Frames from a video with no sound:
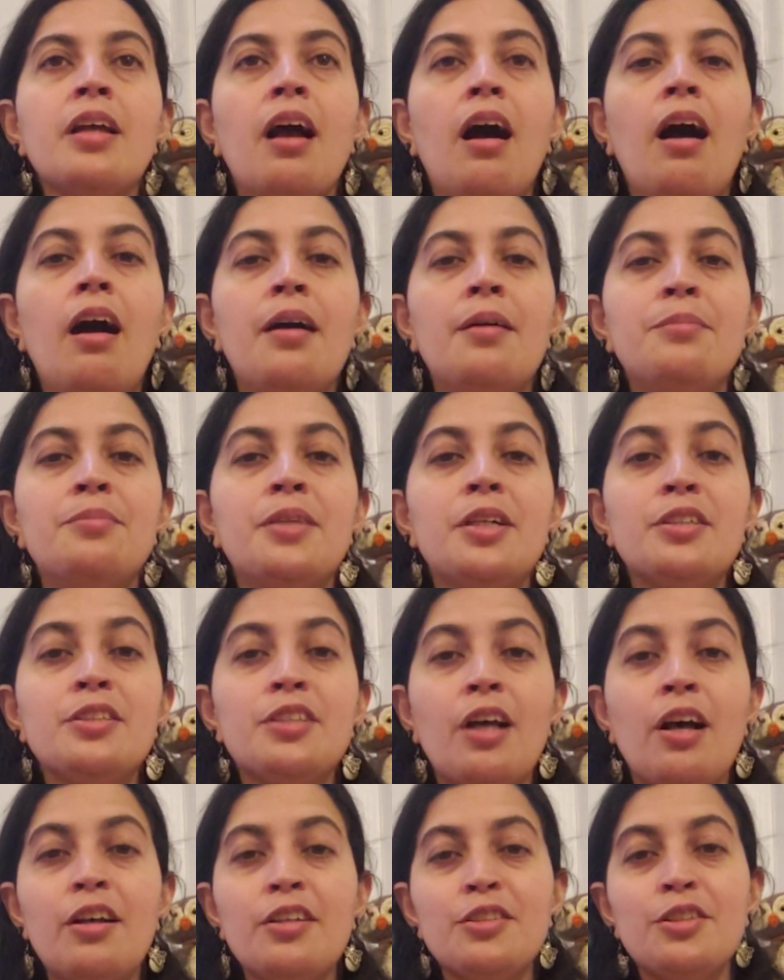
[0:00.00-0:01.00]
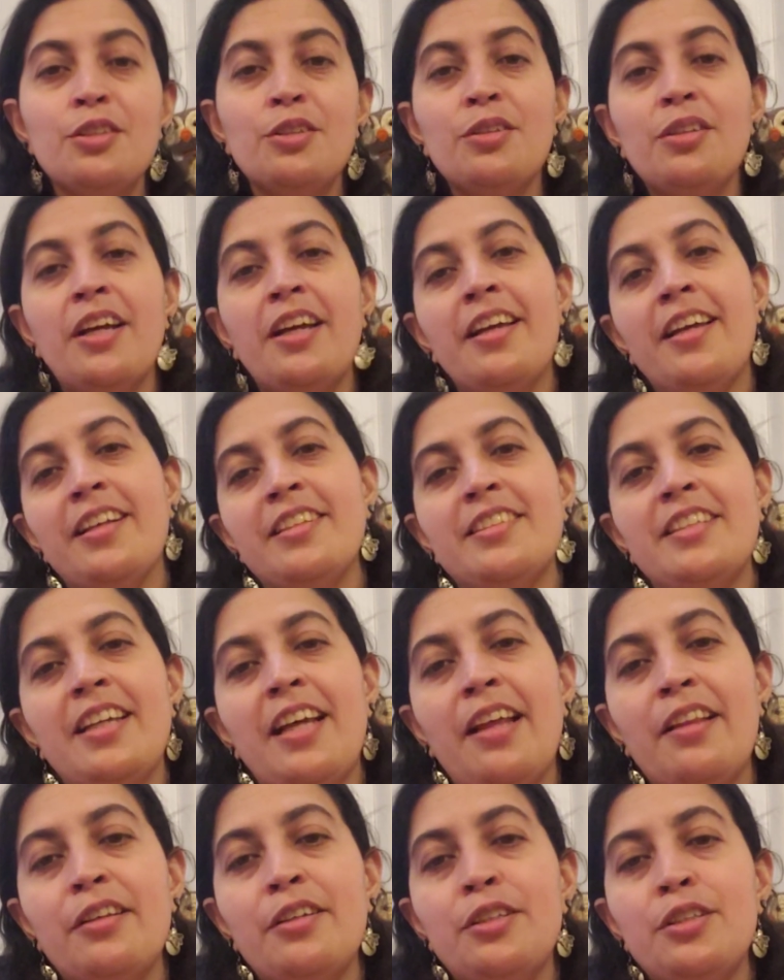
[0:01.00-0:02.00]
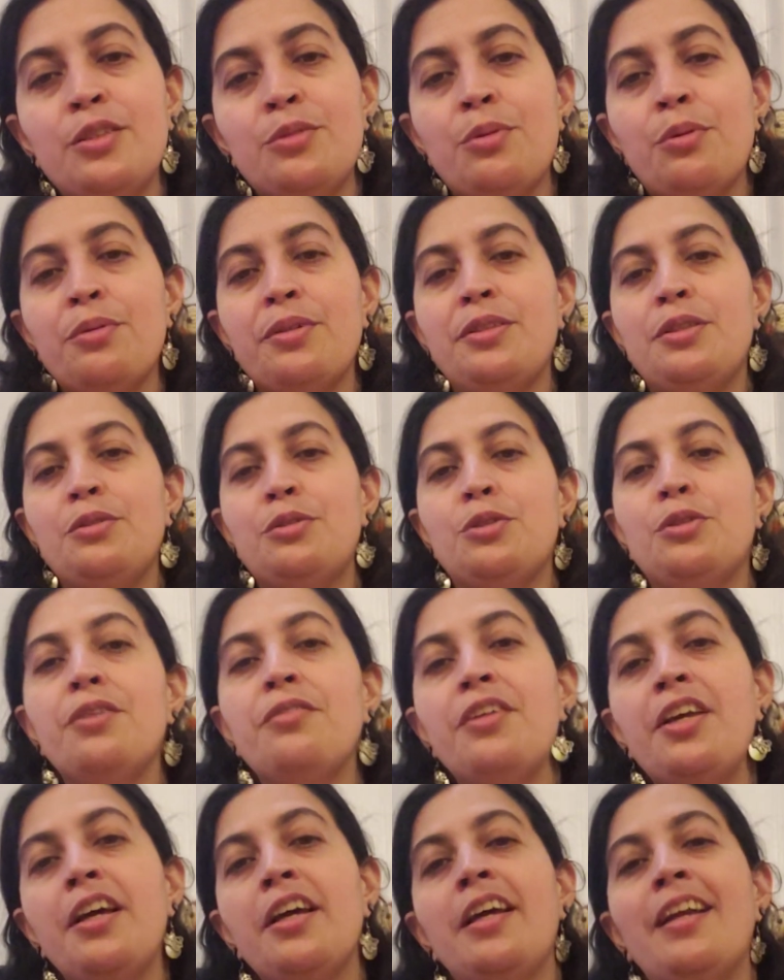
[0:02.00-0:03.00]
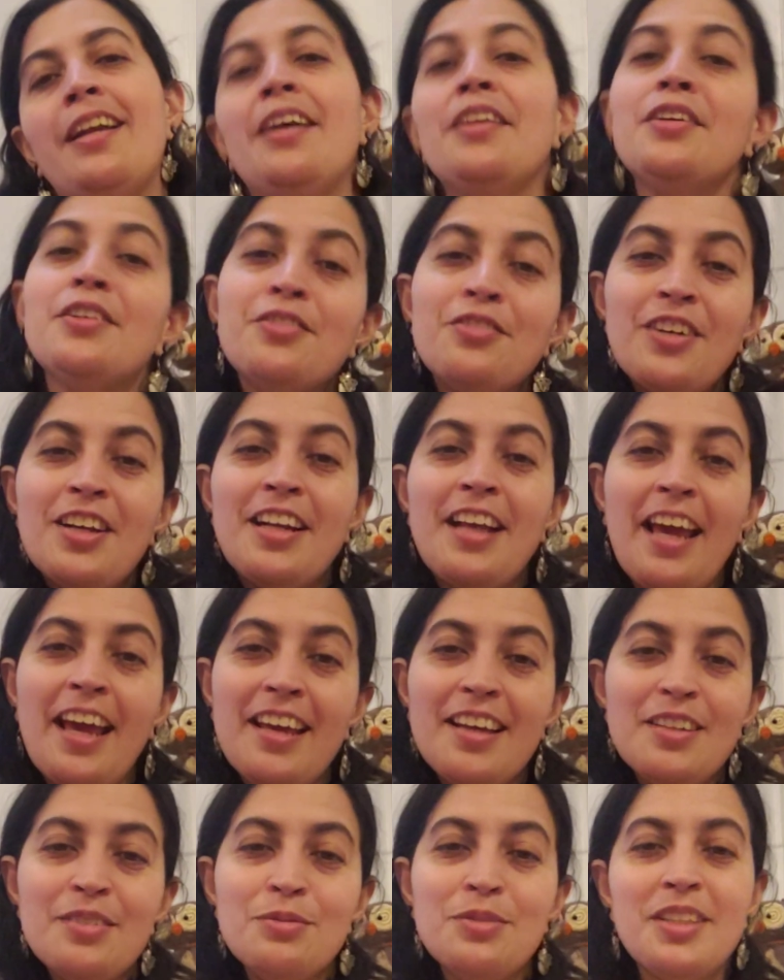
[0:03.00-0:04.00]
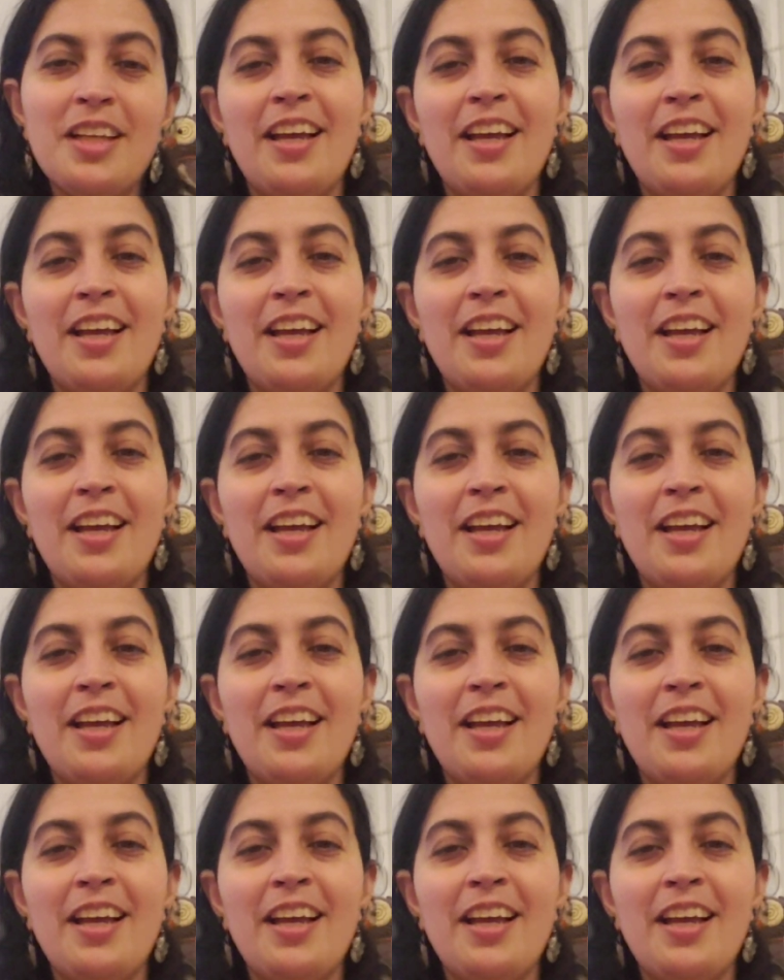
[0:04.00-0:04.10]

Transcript: There's also like get-togethers where we do trivia and other fun games,